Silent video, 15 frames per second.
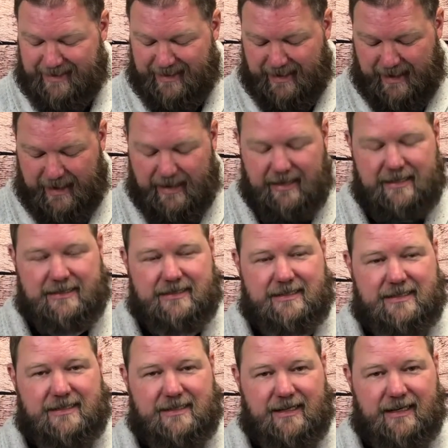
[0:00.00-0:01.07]

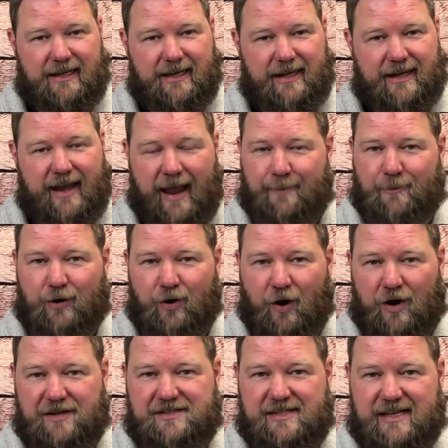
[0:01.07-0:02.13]
and he came
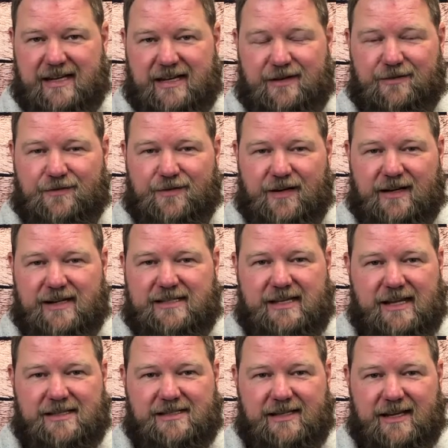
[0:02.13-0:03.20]
across Eve, and he
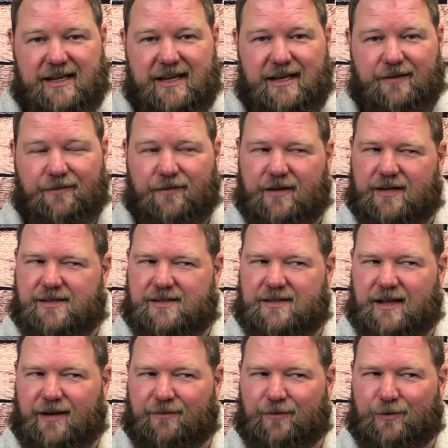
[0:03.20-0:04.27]
says to Eve, Isn't
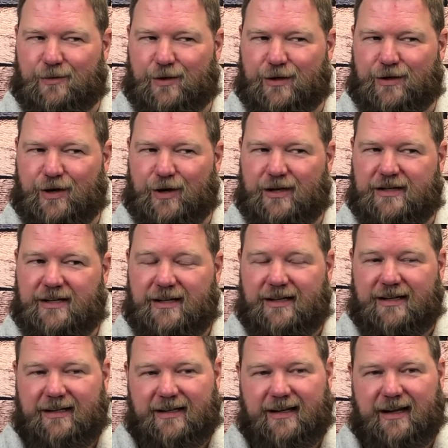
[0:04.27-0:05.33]
that fruit look good?
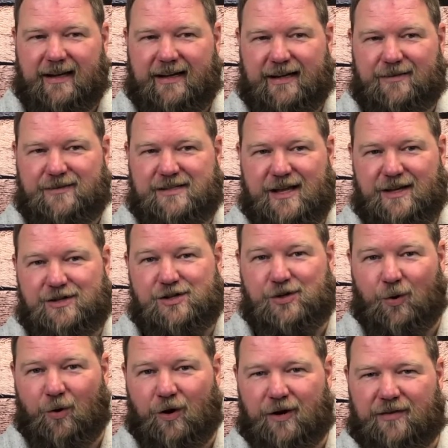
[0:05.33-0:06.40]
And Eve said,
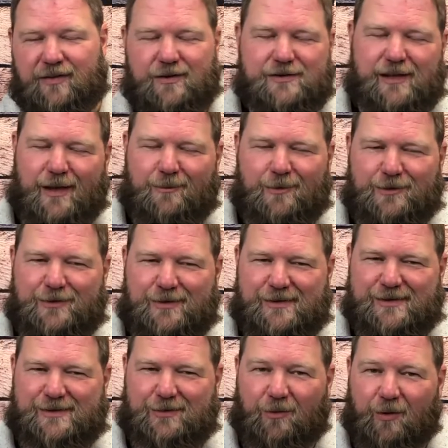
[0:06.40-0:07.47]
Sure, and there's a lot more to the
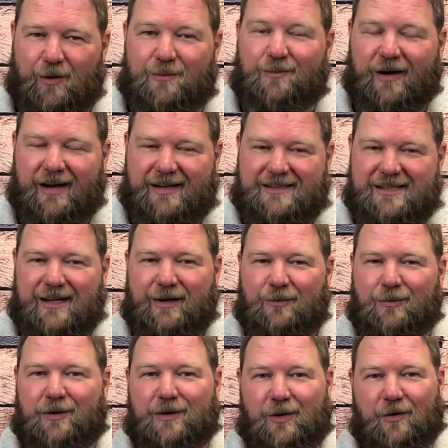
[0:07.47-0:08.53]
story, but
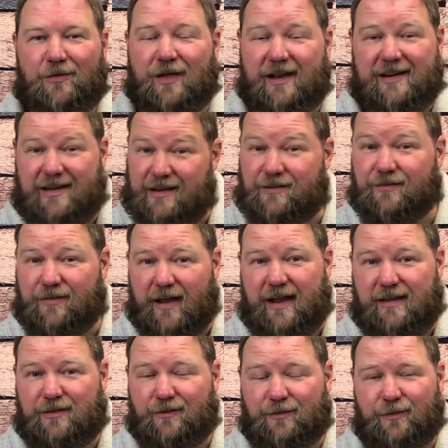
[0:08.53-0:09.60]
we know that Eve
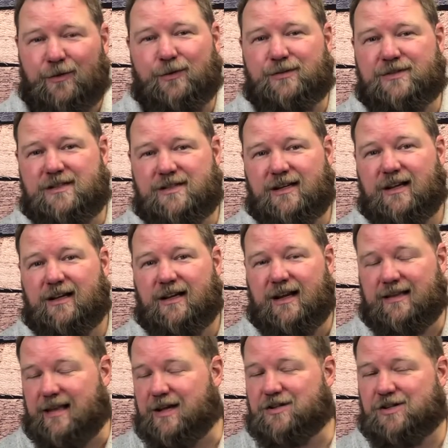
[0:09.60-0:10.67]
ate the fruit.
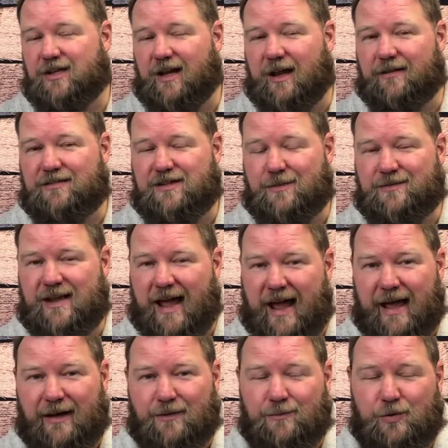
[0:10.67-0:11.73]
And then she gave some to
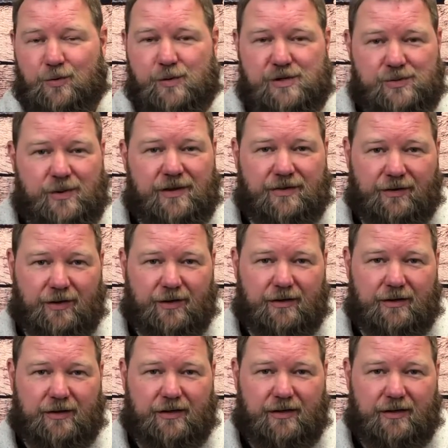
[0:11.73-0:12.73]
Adam, who was with her.